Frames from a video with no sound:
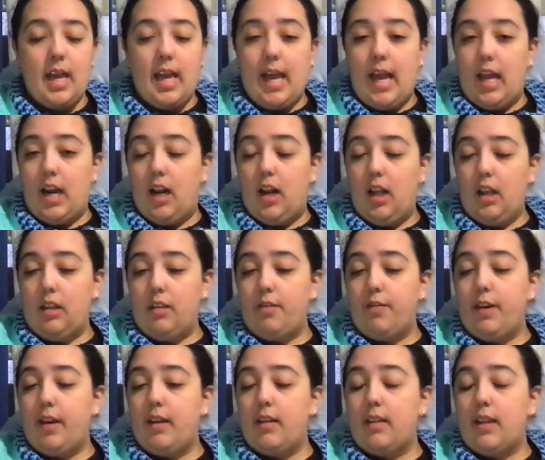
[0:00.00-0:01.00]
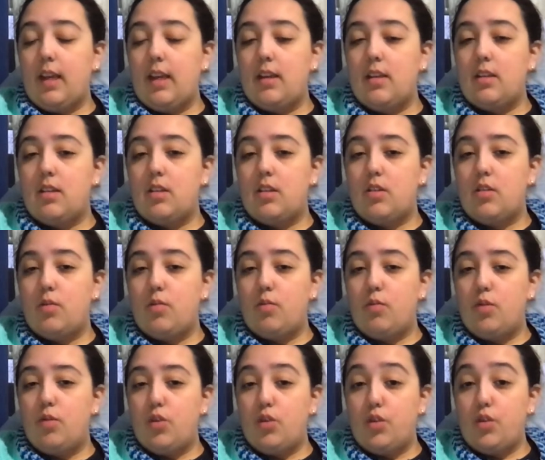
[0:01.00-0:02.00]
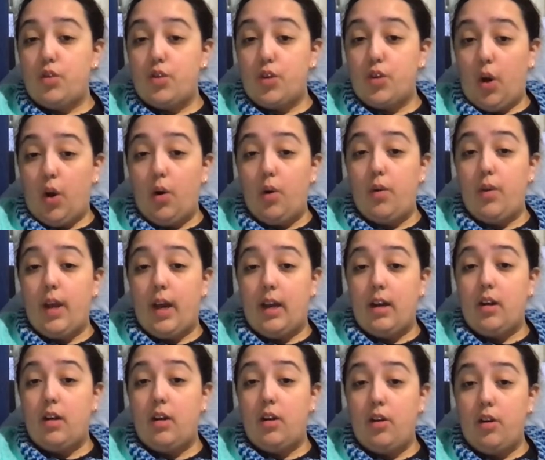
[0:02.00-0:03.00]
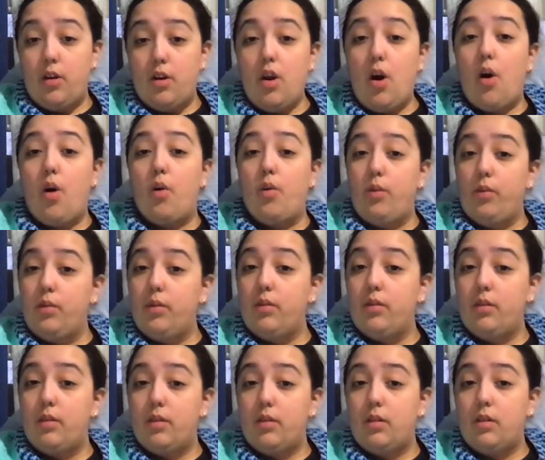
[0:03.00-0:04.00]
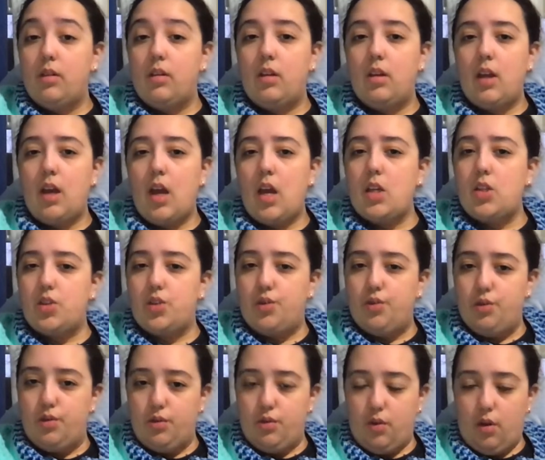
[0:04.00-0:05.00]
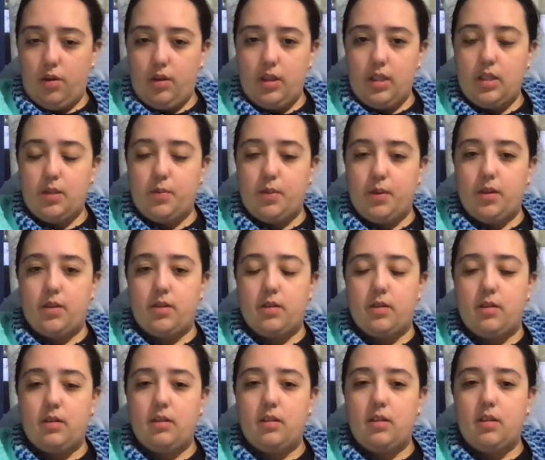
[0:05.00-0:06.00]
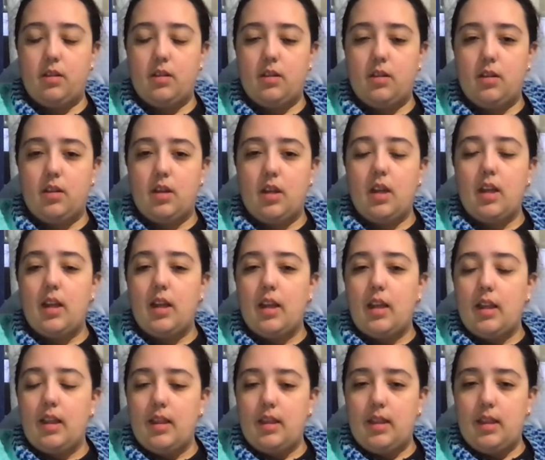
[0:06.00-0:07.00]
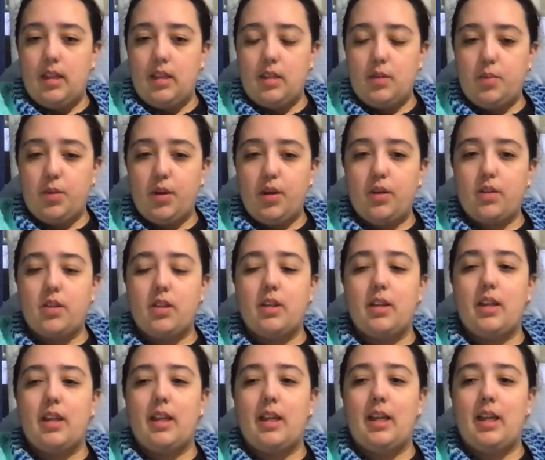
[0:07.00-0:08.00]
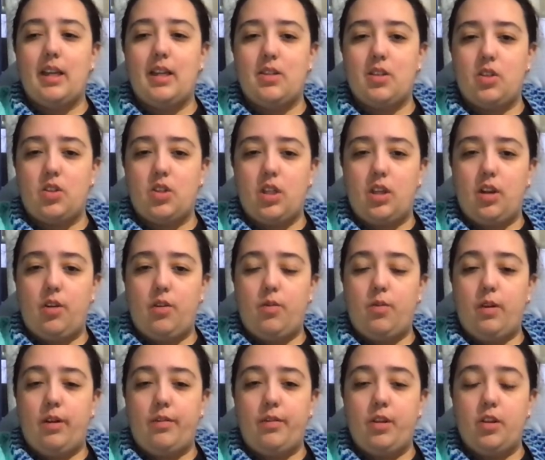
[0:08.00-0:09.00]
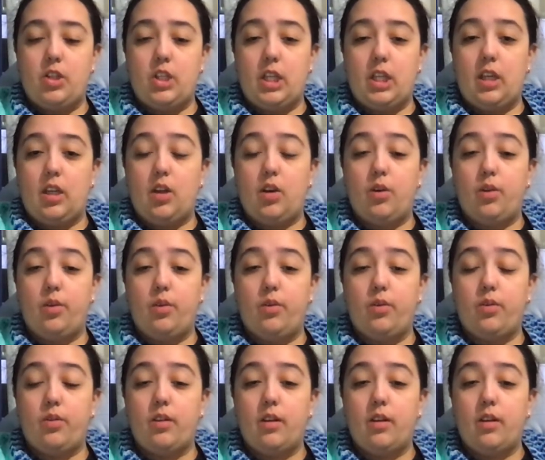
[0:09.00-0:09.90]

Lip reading: And I like the fact they show that, no, it's not this person. This person is a genuine refugee who